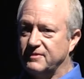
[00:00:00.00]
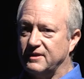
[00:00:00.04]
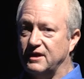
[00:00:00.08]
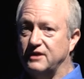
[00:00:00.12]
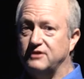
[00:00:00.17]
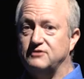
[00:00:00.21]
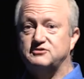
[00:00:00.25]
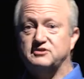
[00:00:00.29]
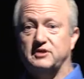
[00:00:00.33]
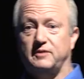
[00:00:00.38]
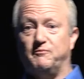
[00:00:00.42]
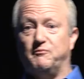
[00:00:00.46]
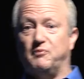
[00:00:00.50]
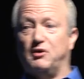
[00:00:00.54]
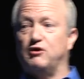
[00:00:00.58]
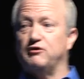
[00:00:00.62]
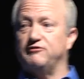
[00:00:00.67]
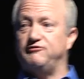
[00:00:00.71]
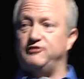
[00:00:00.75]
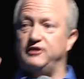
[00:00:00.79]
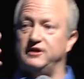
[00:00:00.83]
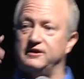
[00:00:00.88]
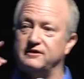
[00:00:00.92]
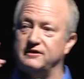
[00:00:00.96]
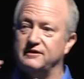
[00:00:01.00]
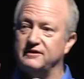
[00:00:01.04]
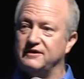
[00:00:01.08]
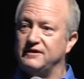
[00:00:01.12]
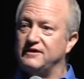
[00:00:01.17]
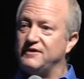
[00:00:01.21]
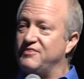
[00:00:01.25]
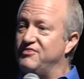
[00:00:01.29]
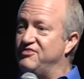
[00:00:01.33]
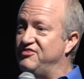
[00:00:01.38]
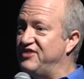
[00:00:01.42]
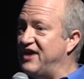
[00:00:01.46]
And you say, perfect.
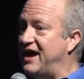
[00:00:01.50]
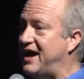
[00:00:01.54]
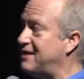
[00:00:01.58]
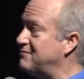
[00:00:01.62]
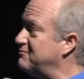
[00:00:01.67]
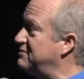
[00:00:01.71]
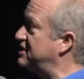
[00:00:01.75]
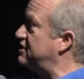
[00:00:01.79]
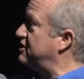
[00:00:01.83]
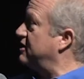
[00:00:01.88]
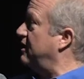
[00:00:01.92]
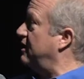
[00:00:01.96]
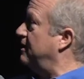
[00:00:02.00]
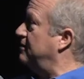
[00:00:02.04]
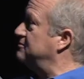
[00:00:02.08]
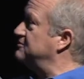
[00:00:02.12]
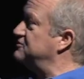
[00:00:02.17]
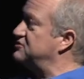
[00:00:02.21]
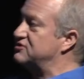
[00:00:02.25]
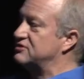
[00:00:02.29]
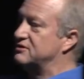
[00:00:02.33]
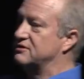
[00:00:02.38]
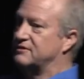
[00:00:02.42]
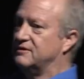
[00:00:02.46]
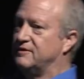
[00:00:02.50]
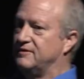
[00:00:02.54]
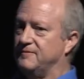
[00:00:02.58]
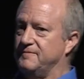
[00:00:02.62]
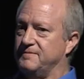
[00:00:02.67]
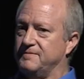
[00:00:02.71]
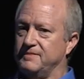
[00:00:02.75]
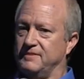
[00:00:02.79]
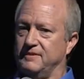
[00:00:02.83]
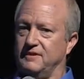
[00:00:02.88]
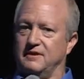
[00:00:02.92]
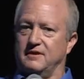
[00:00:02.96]
That becomes
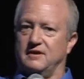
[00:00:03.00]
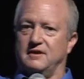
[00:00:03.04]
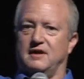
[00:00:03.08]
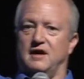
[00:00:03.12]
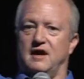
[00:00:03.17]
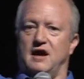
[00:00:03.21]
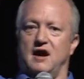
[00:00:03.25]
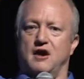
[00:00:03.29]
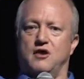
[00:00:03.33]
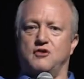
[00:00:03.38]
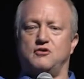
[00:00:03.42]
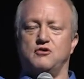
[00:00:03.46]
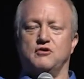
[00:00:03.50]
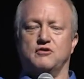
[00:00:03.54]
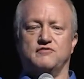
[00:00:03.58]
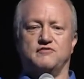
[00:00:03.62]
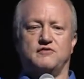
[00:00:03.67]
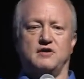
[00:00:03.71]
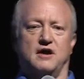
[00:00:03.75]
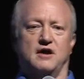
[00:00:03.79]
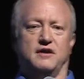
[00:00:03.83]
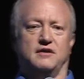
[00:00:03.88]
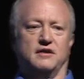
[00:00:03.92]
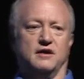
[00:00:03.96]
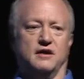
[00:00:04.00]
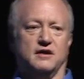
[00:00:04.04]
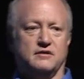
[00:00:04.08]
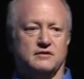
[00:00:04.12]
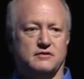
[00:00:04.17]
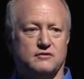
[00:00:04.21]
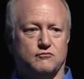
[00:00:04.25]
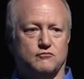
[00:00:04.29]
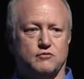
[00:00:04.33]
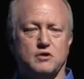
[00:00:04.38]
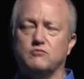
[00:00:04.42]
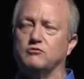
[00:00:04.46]
our code of conduct.
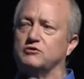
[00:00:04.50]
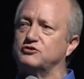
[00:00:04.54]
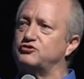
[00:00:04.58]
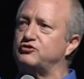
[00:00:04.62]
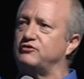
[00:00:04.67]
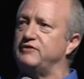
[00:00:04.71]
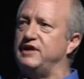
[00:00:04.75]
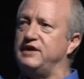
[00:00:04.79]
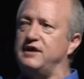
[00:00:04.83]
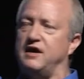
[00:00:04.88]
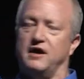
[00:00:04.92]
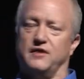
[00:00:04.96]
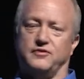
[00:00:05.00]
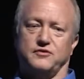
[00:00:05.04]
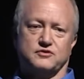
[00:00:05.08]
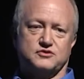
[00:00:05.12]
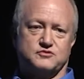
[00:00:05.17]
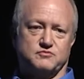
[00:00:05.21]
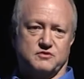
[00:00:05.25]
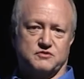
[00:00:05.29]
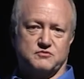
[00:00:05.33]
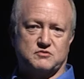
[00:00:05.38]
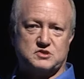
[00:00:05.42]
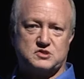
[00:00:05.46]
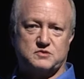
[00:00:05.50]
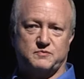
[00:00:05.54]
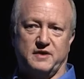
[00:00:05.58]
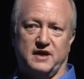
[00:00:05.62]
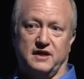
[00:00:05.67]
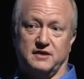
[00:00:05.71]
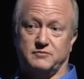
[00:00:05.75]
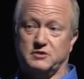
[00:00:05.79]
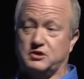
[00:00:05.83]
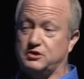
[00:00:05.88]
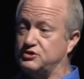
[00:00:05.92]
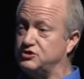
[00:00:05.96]
We will treat others with
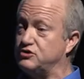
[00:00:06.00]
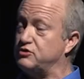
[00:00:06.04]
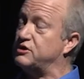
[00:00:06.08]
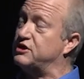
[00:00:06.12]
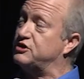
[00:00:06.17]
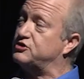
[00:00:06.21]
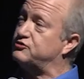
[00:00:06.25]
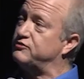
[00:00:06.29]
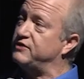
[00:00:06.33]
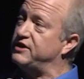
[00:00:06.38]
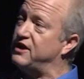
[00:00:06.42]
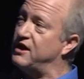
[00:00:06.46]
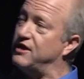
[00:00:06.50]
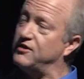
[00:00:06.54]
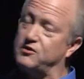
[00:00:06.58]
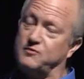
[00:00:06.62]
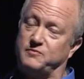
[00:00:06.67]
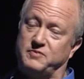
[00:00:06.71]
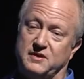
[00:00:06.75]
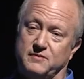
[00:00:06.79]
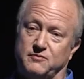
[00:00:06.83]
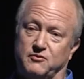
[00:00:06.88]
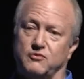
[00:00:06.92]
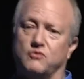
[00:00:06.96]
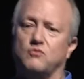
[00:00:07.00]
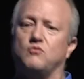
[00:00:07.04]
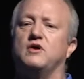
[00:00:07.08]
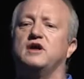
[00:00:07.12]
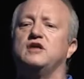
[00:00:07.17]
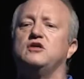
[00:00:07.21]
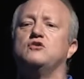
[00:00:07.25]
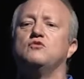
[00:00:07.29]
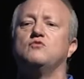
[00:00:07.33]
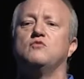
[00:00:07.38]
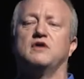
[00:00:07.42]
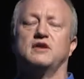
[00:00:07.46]
respect because you're going to treat other people the
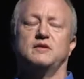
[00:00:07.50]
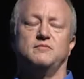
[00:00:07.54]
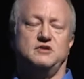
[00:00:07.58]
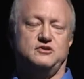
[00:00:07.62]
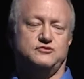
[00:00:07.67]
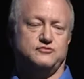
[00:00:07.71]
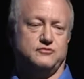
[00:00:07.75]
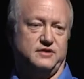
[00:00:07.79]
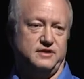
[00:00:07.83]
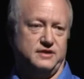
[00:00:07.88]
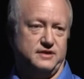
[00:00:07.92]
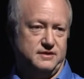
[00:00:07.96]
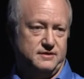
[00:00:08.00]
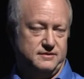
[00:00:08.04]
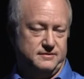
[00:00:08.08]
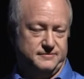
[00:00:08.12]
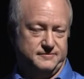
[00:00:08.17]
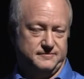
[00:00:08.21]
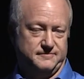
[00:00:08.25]
way you want to be treated.